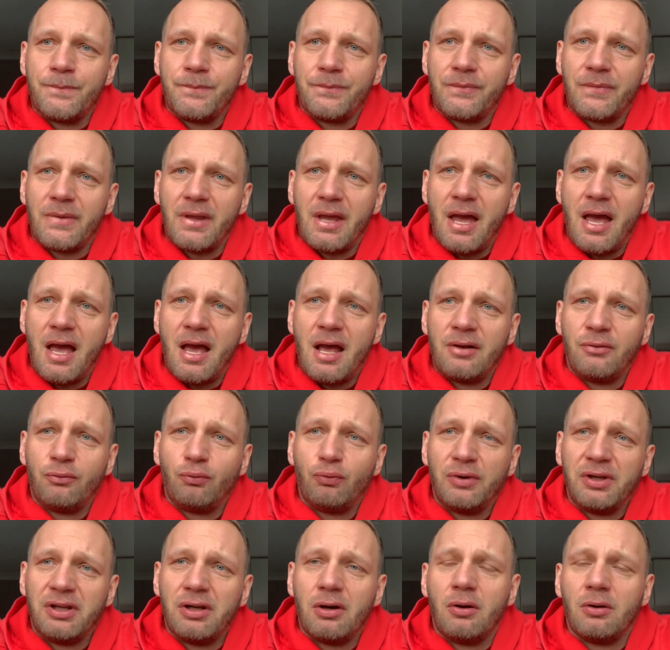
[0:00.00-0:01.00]
And
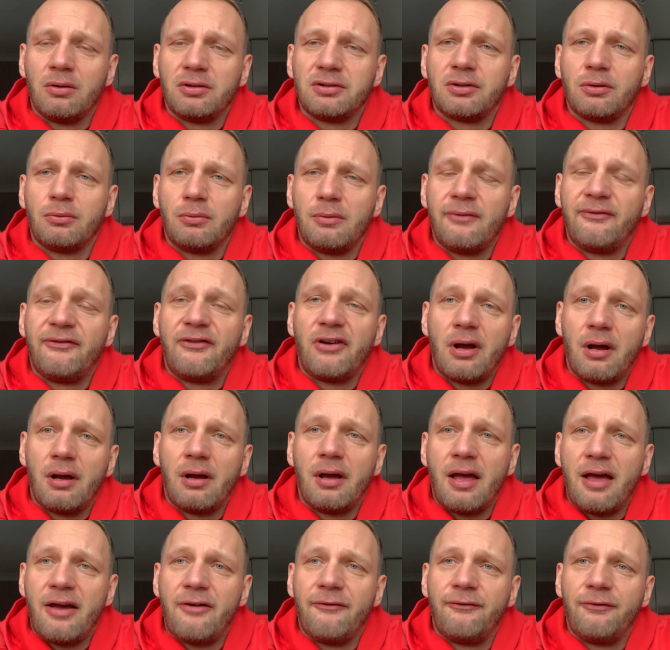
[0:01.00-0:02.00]
we also
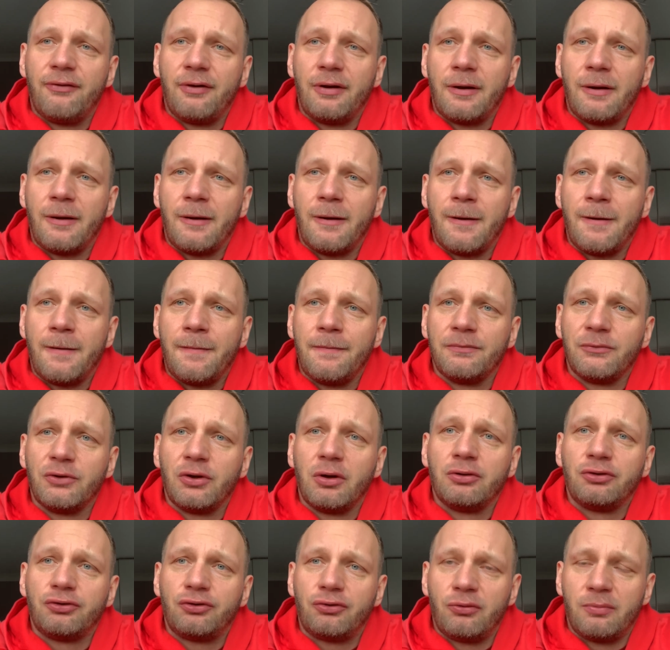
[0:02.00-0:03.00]
have
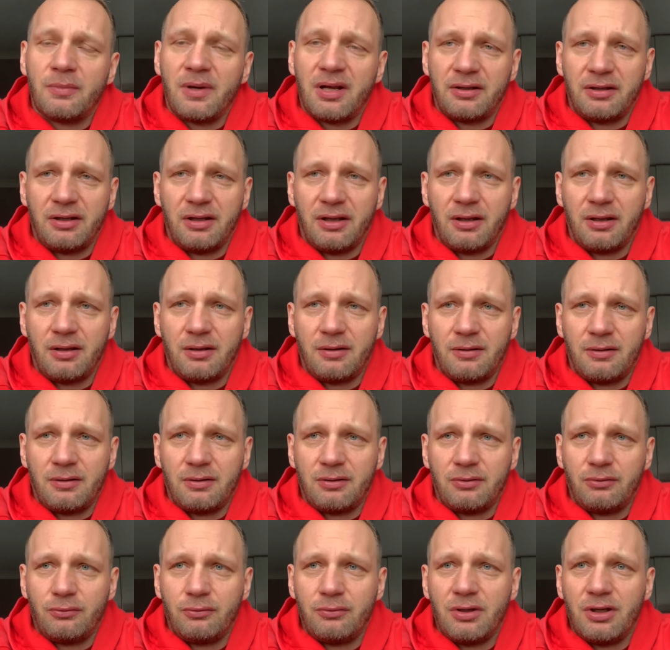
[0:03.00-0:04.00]
non-traumatic,
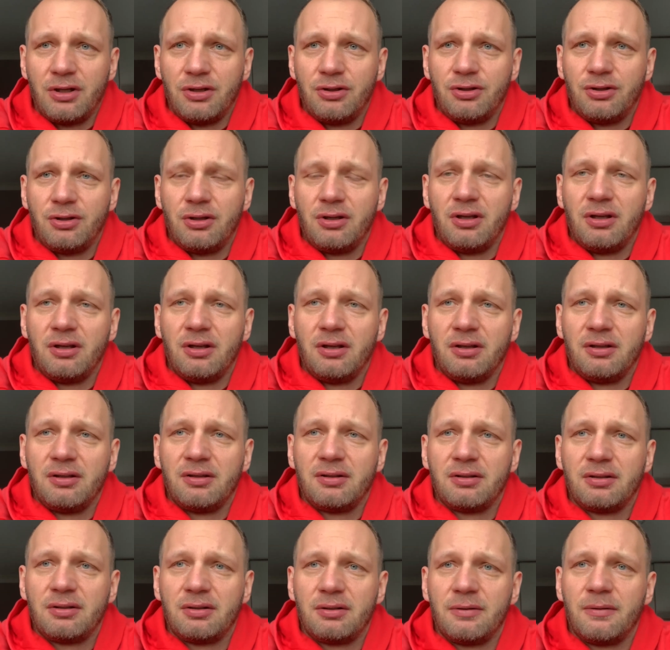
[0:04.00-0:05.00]
which
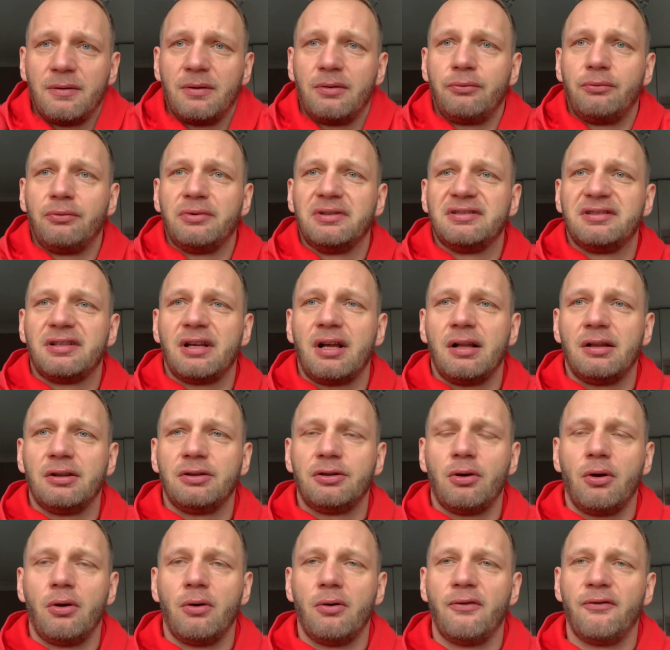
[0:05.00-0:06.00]
is result
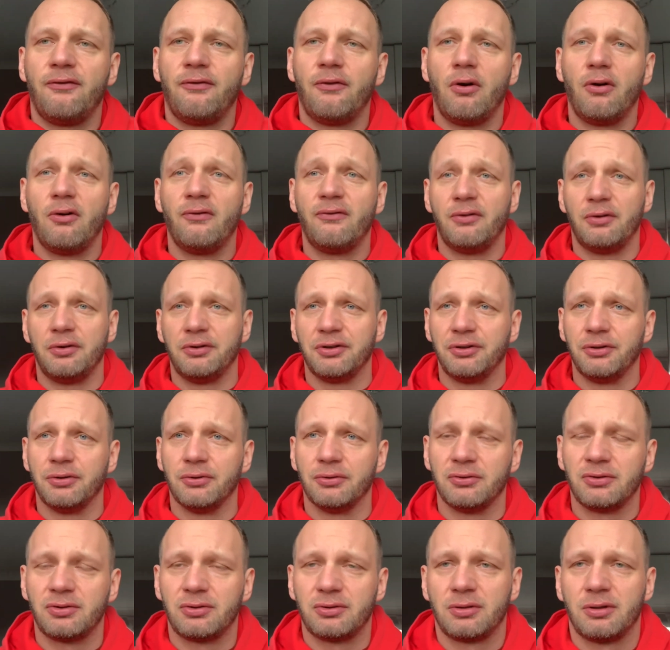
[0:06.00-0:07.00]
of
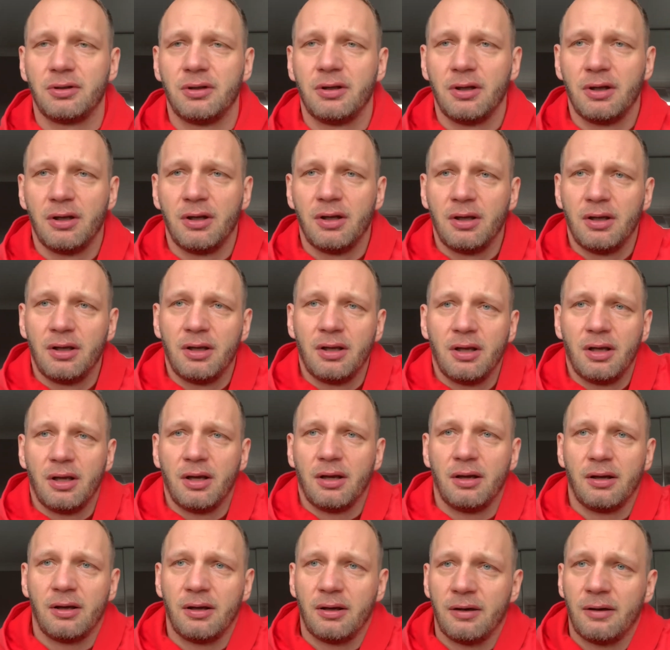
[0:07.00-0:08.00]
overuse
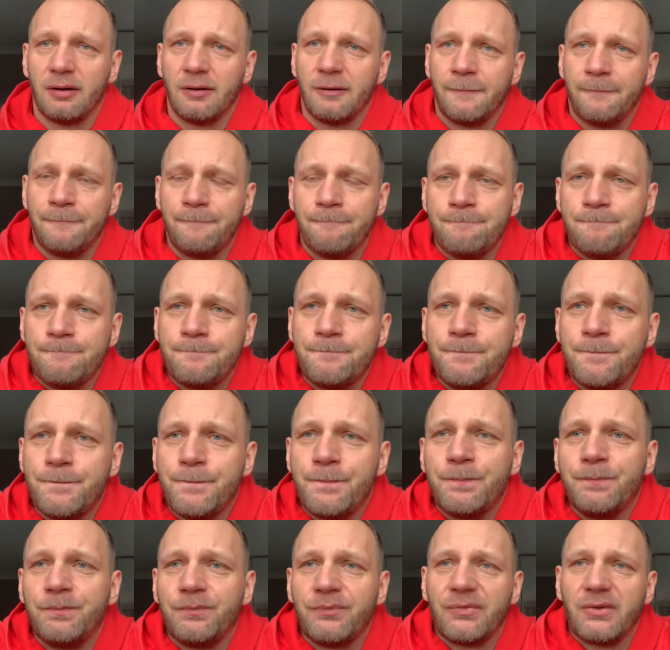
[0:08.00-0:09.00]

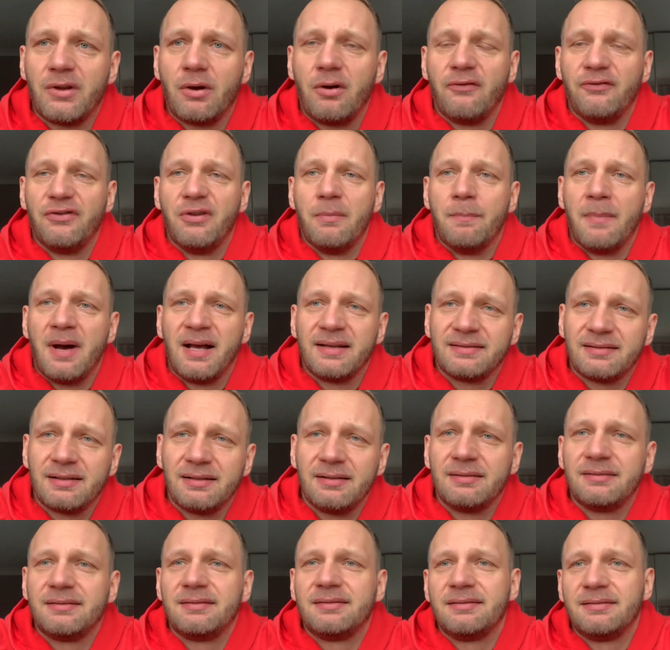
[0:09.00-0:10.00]
of the
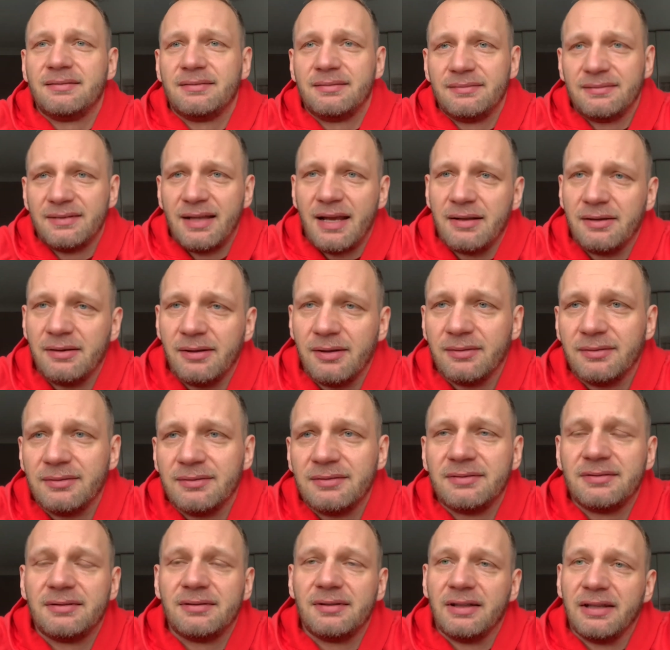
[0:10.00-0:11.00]
muscles,
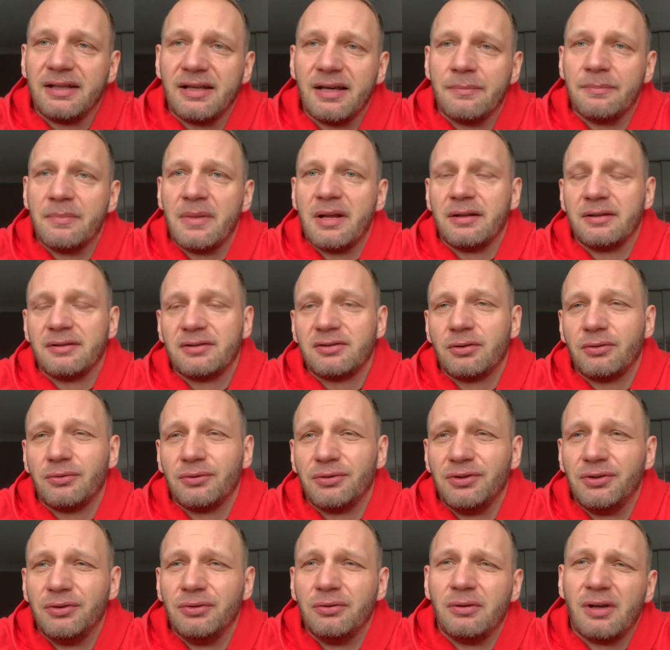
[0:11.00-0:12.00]
tendons, ligaments. So
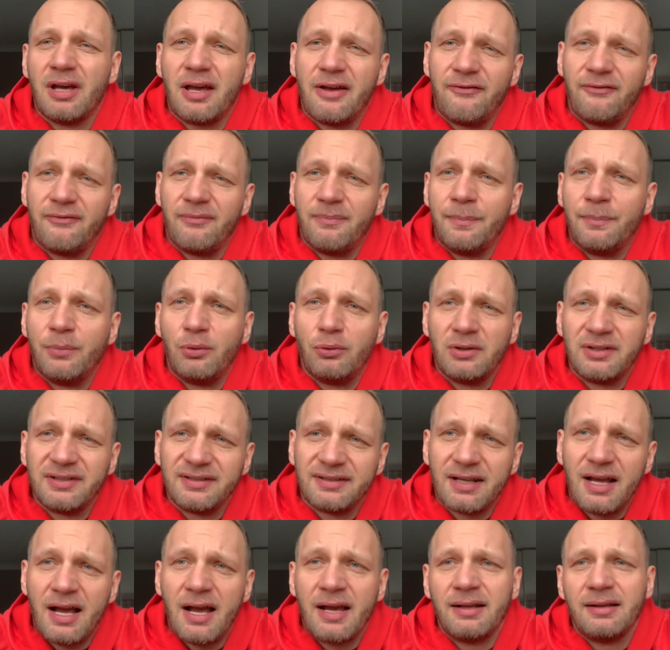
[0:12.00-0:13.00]
you have
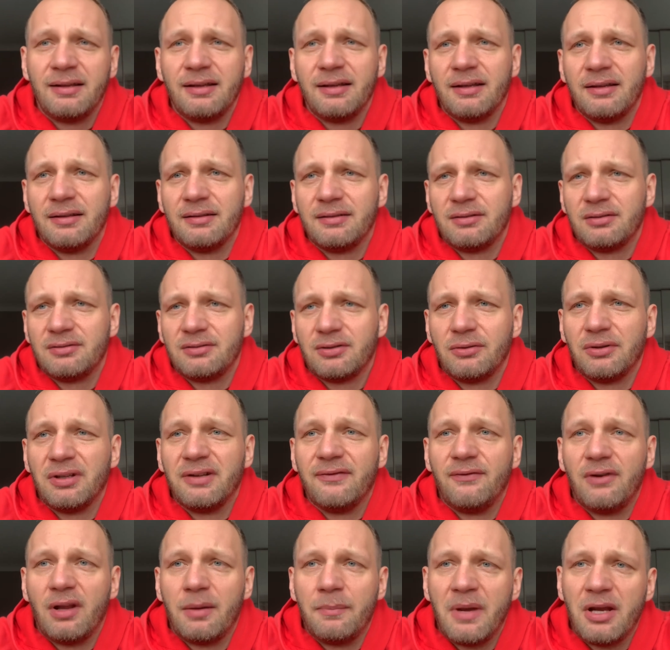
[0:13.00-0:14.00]
bursitis, so
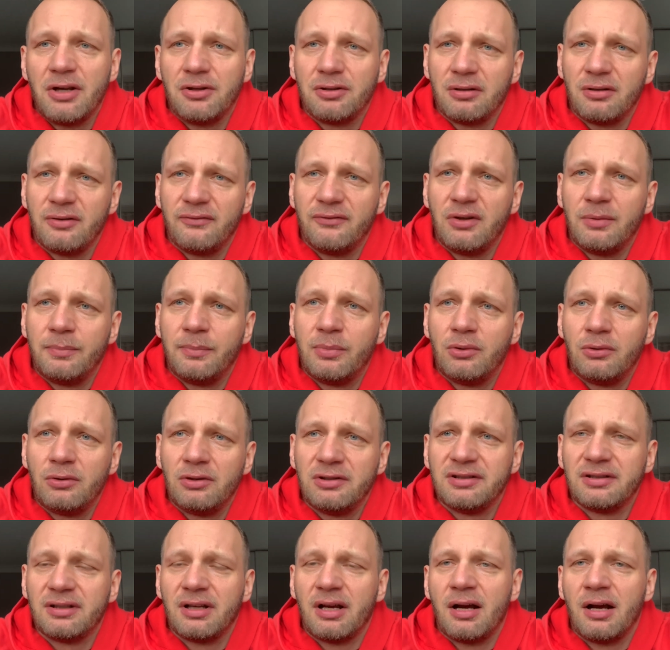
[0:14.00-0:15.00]
inflammation of the
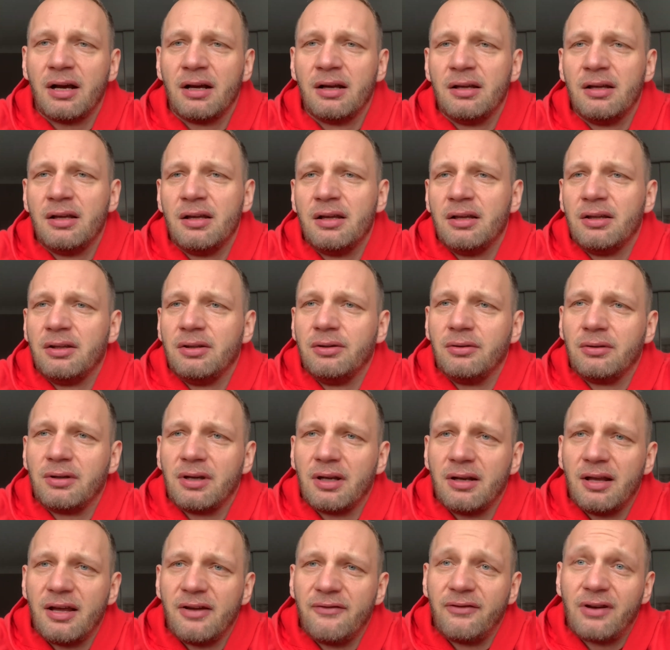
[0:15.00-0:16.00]
bursa. You can
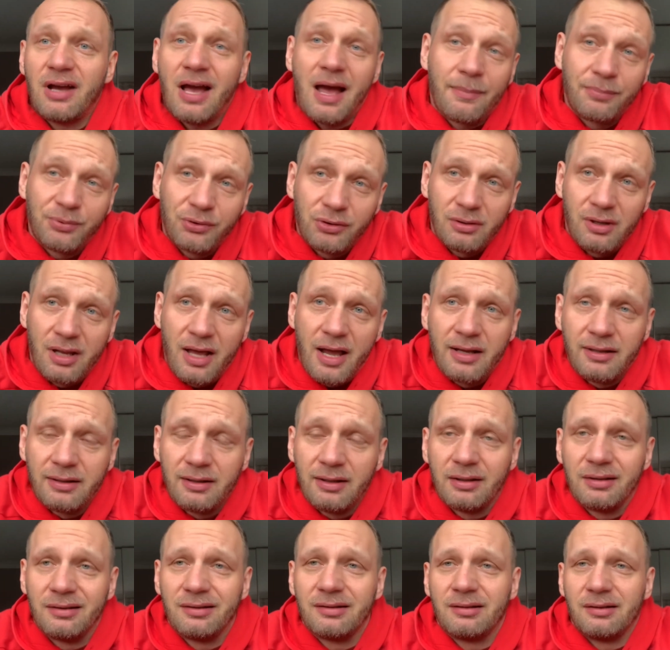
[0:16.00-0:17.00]
have
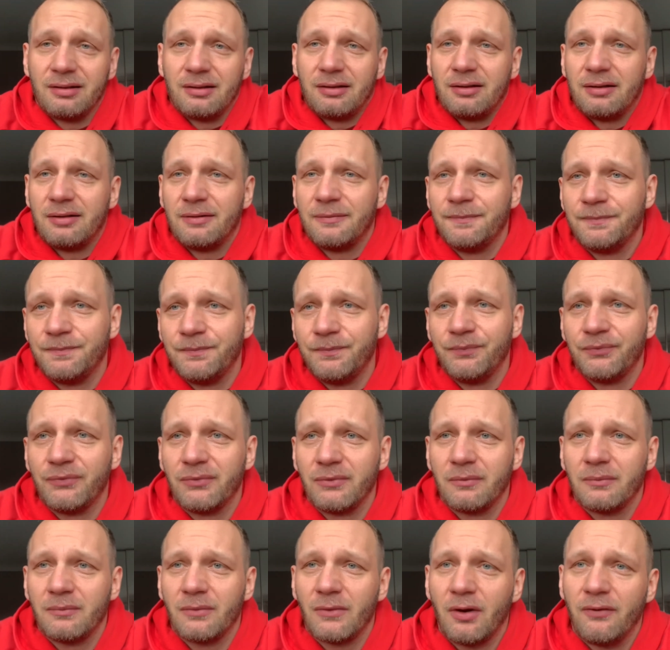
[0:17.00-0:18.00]
capsulitis
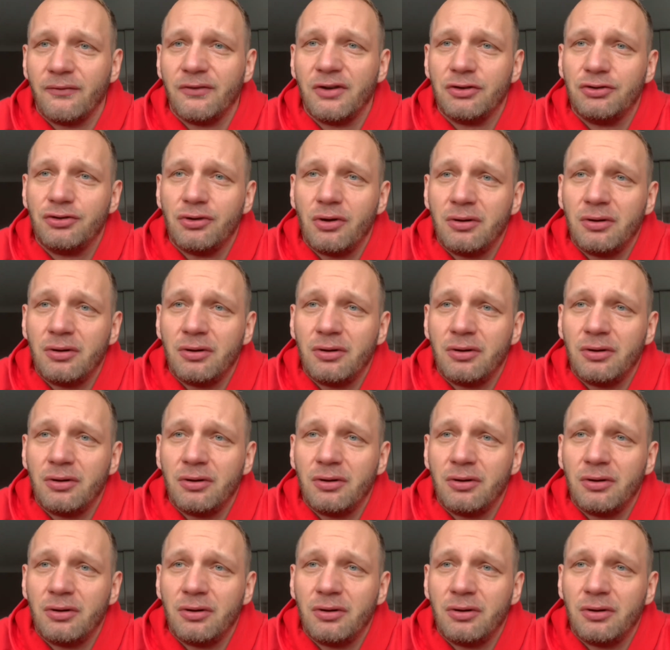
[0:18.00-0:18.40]
of the joint